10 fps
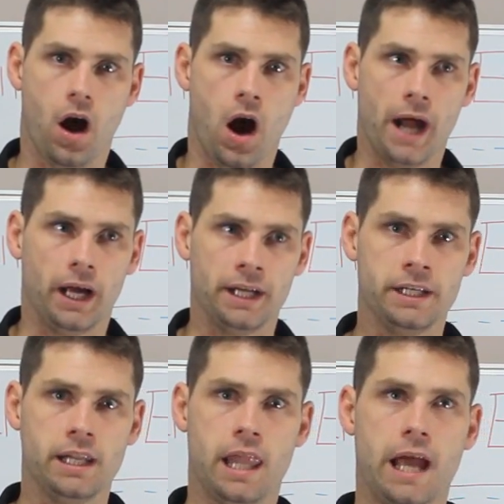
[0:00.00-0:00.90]
I
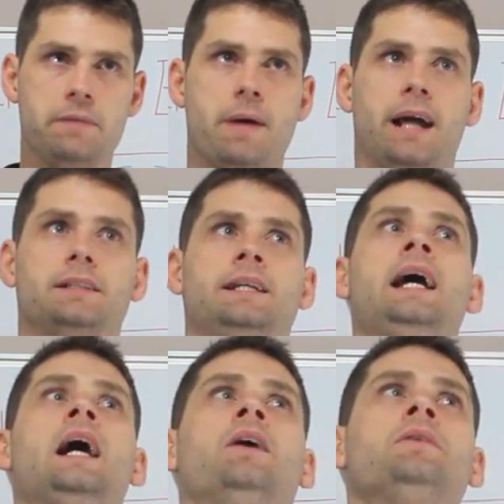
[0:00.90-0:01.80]
didn't lay back
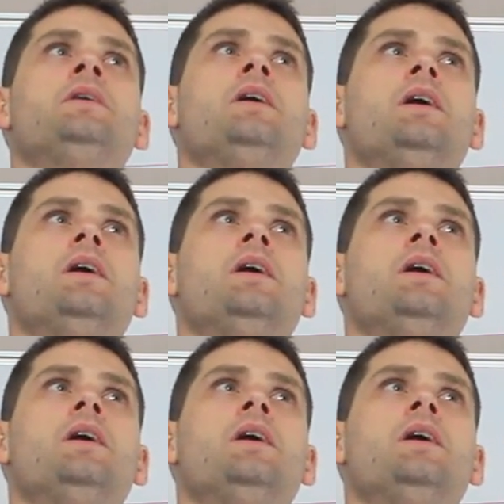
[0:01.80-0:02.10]
down,